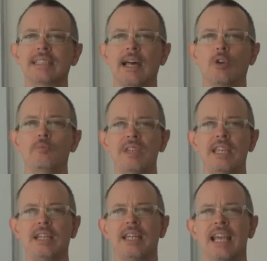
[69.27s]
sound
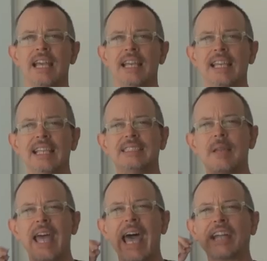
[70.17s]
mean
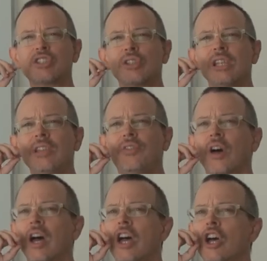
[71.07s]
is actually
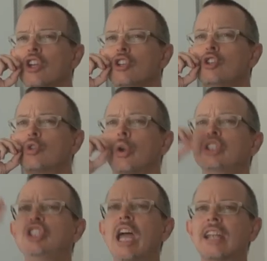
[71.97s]
the
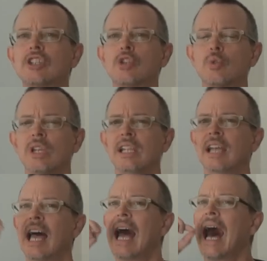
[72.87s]
trajectory,